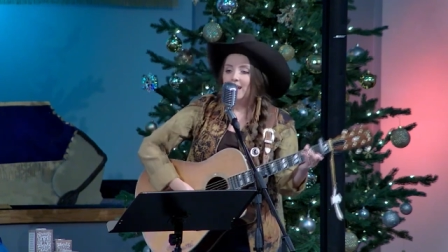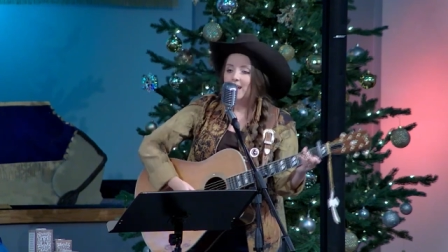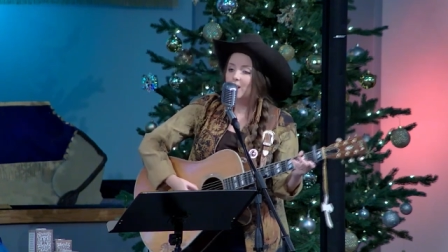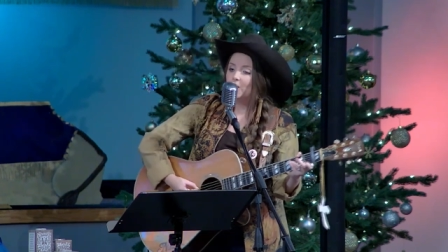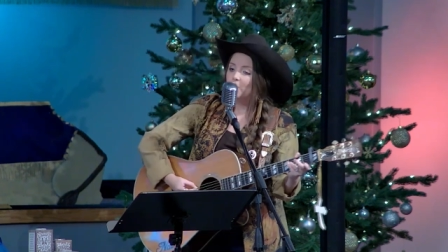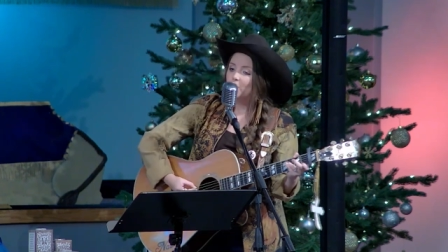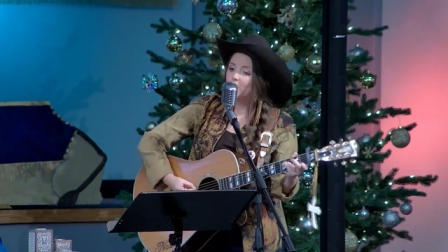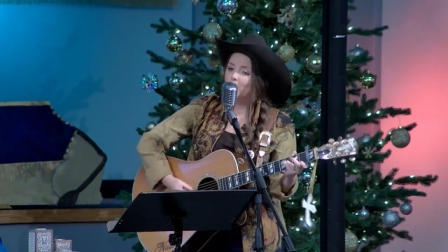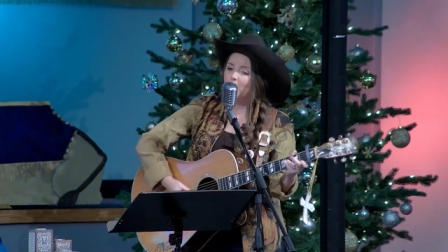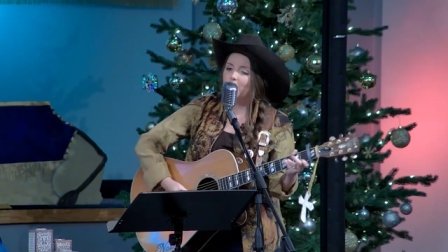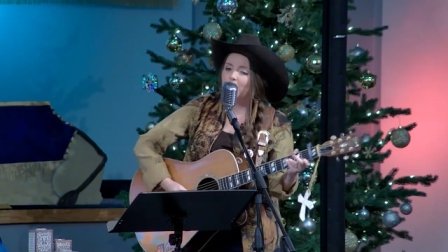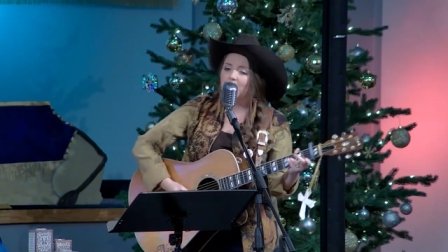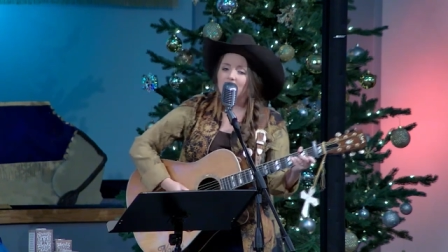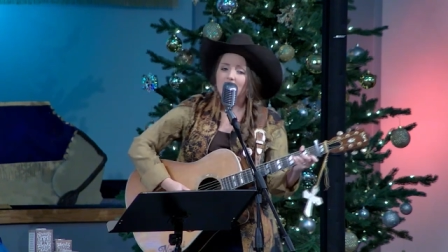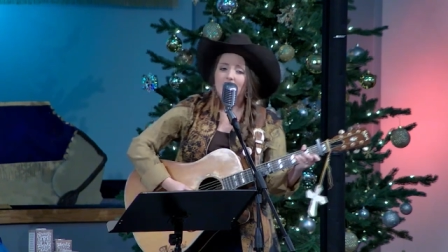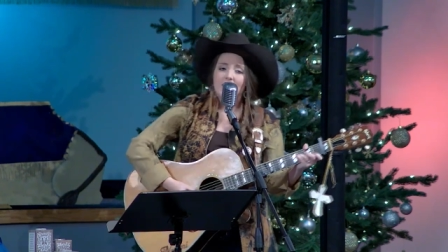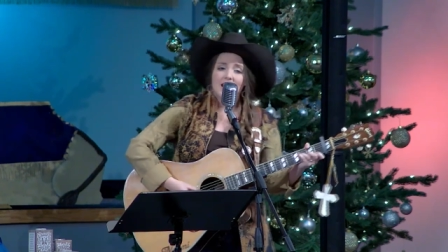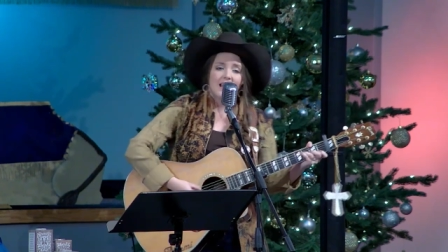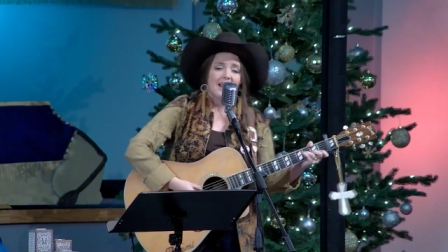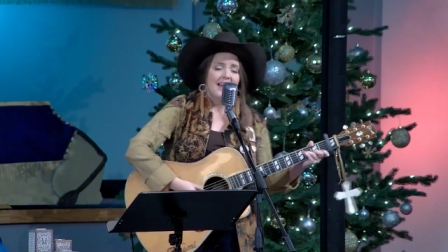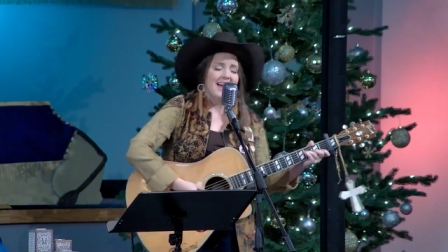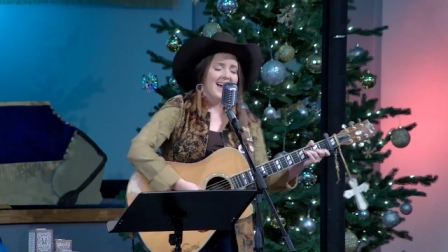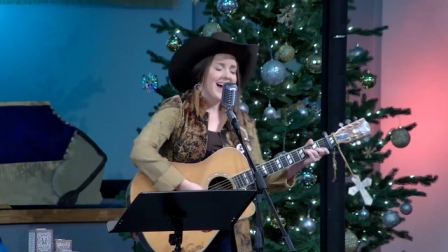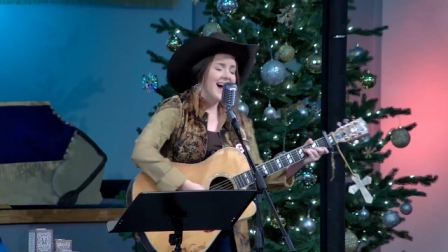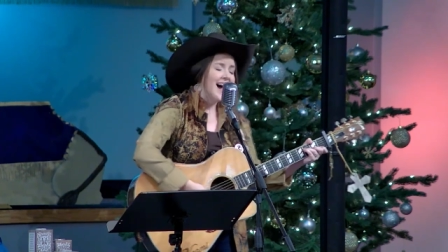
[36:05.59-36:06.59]
And
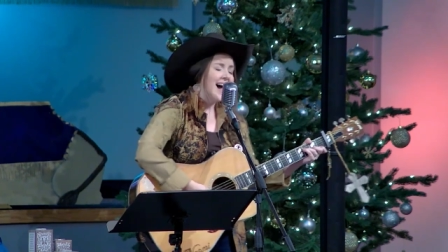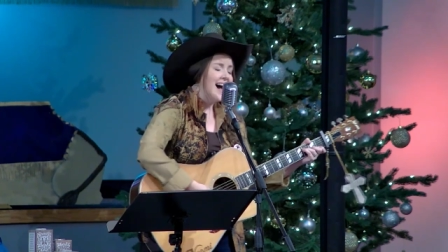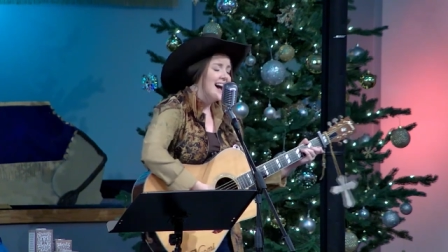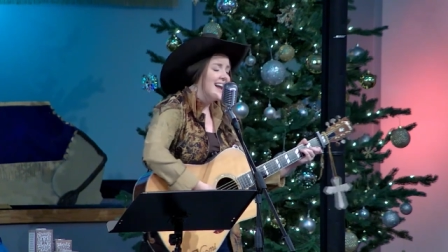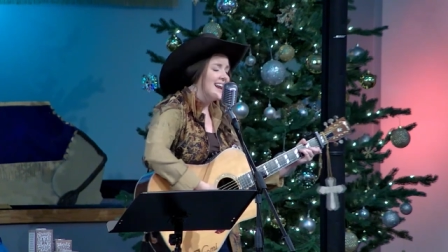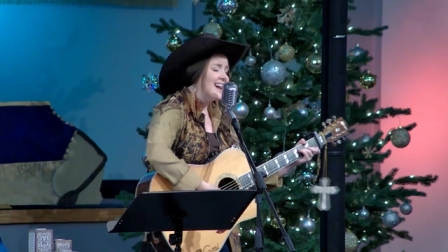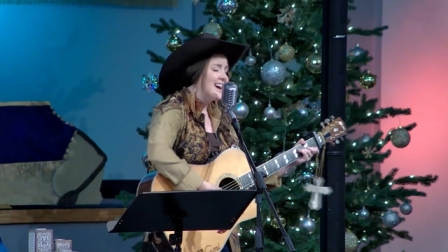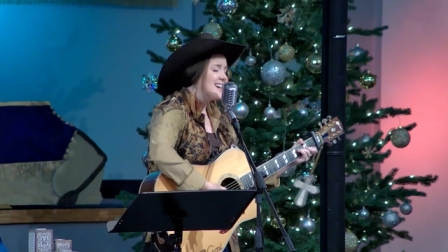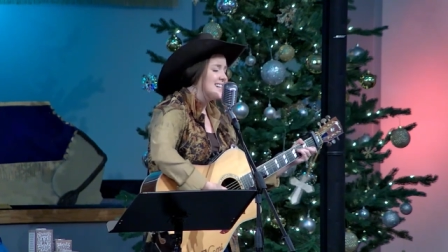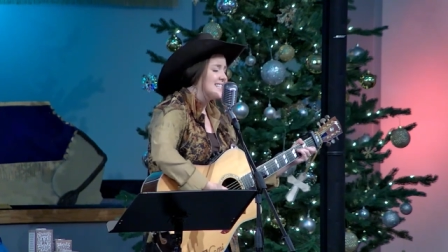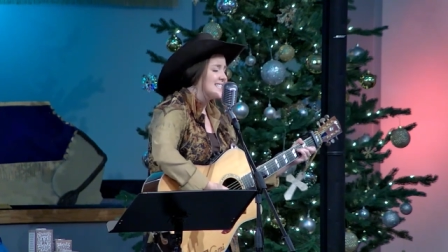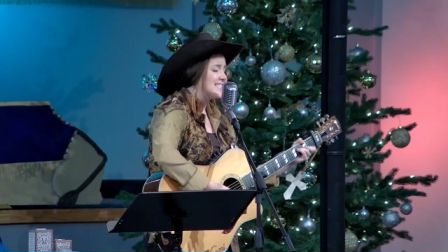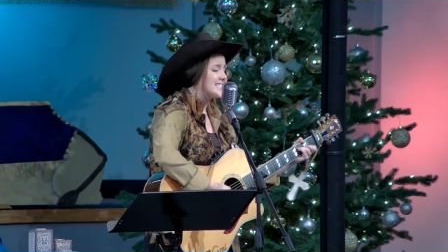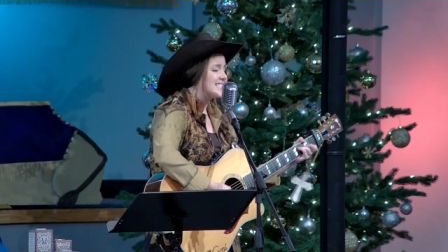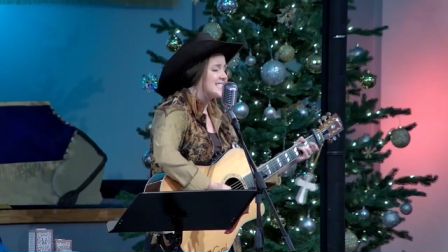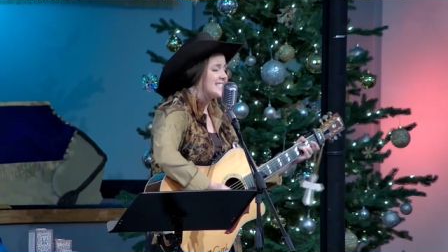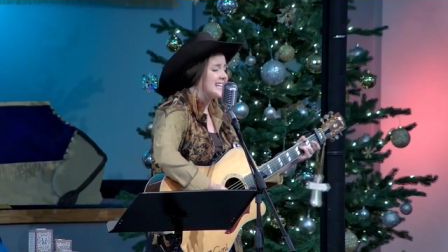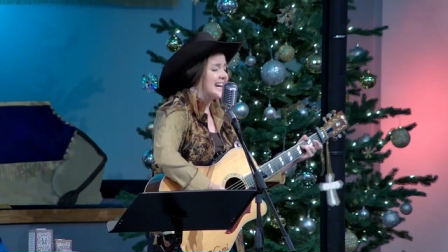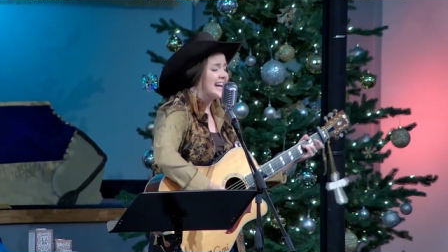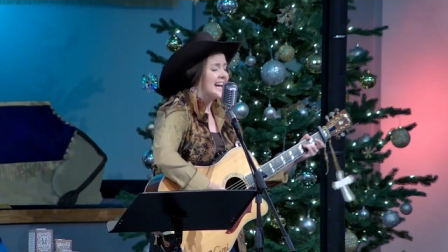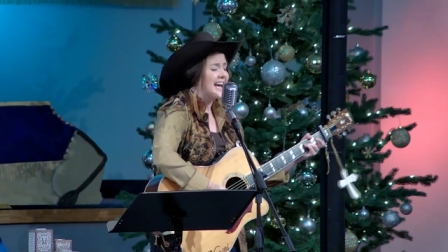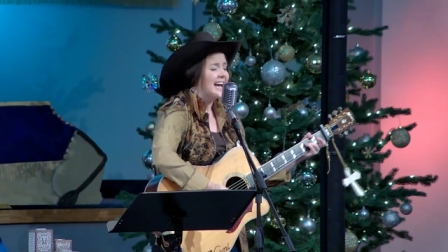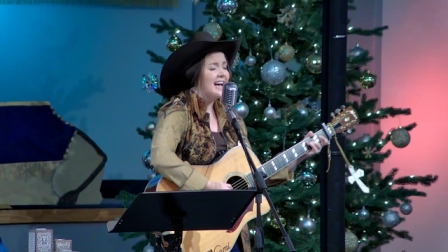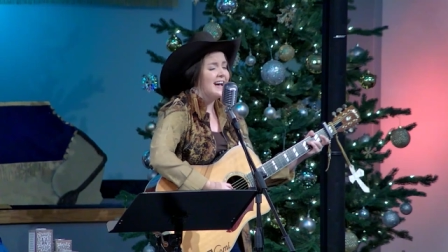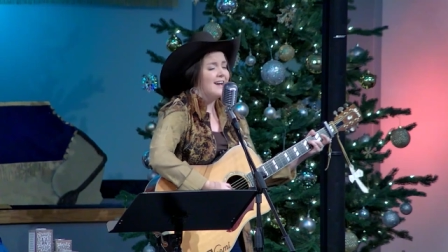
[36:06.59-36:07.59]
one led us
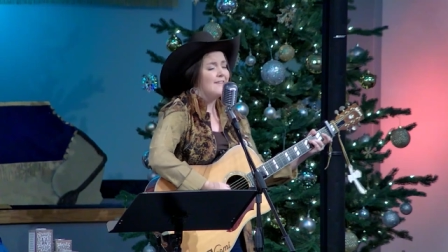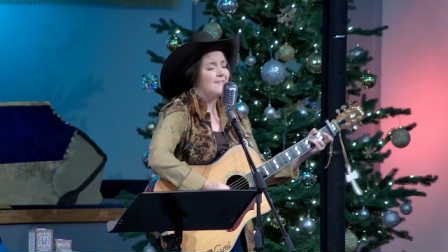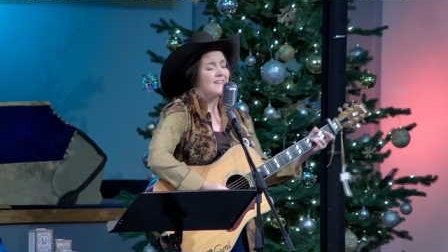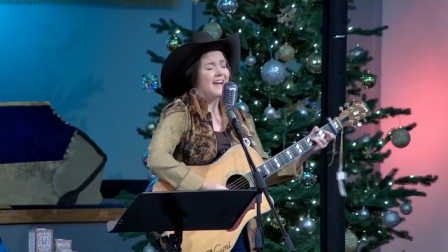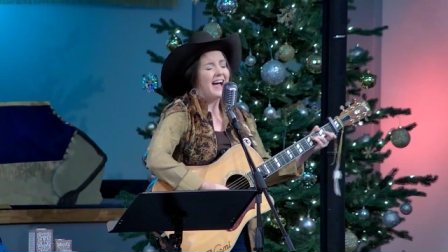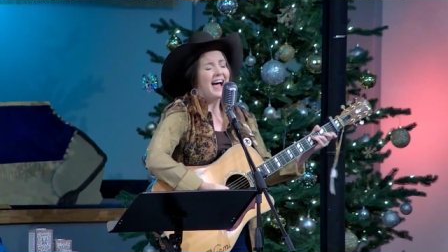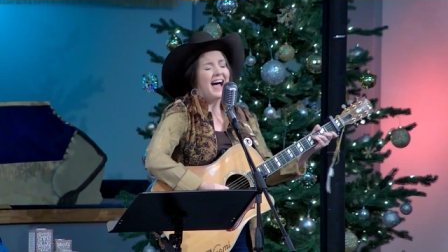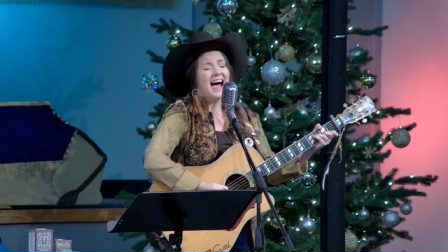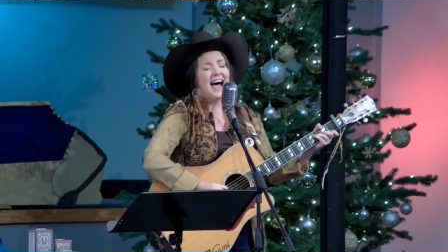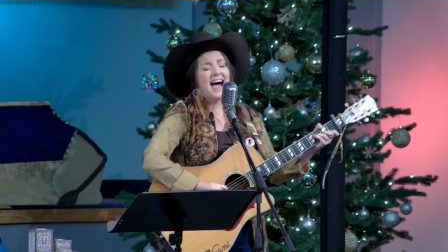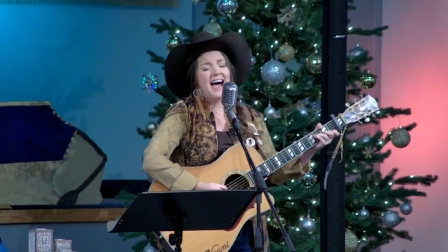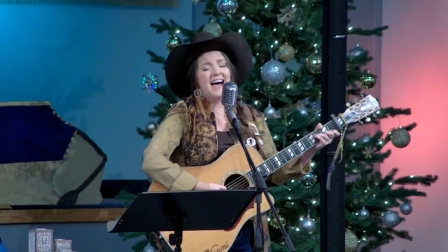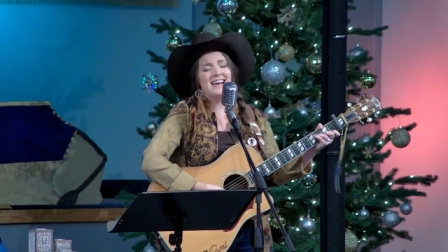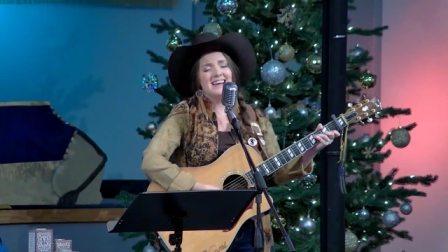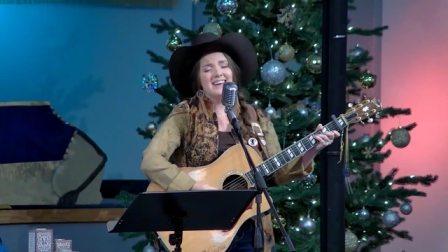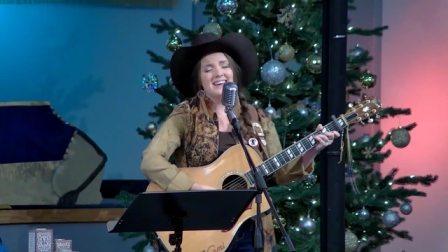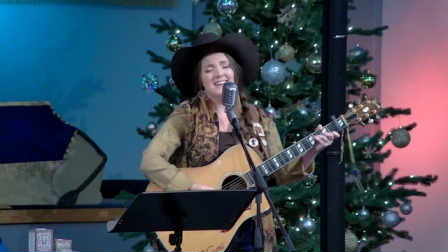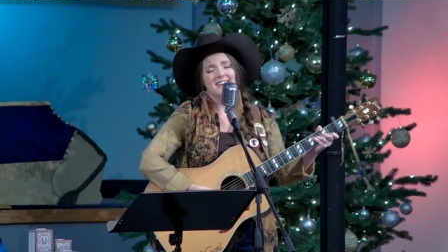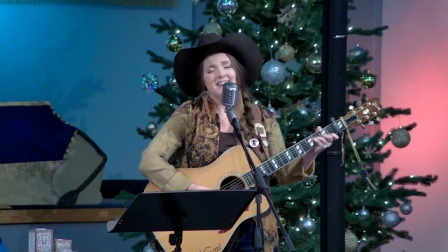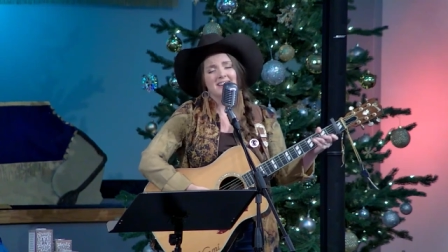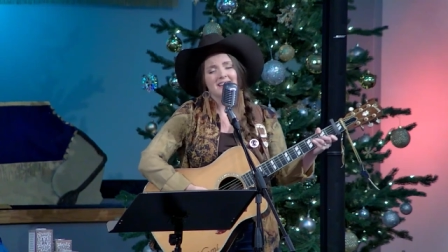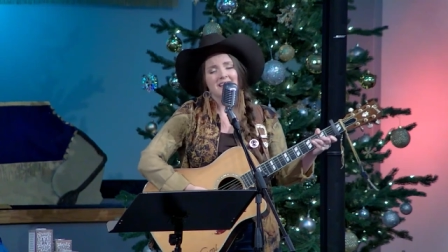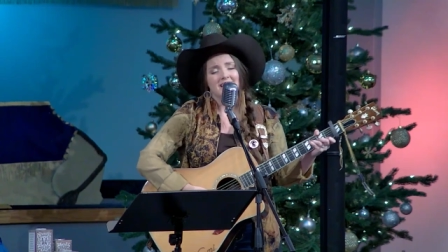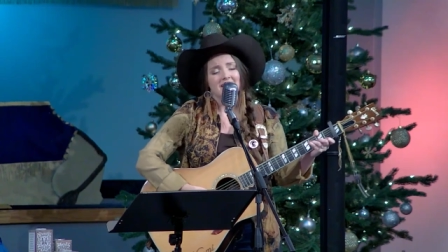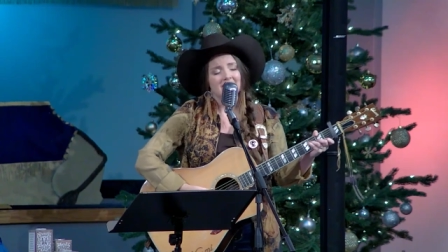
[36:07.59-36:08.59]
to heaven,